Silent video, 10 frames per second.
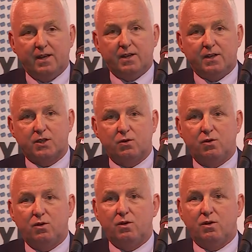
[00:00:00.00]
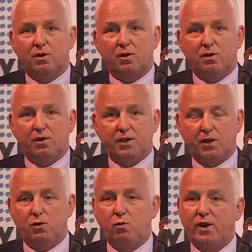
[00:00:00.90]
So, you
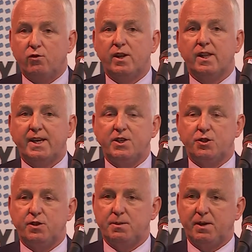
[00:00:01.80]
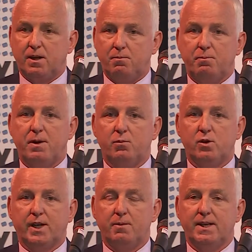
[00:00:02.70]
know, we really need you to become a bit more
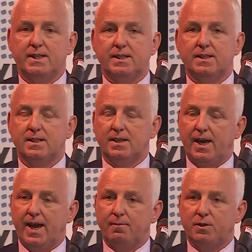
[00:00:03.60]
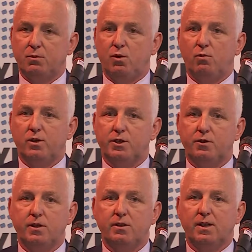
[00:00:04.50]
committed to what we're
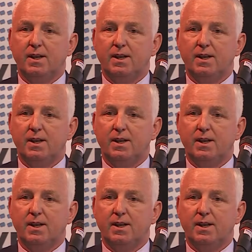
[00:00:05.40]
doing.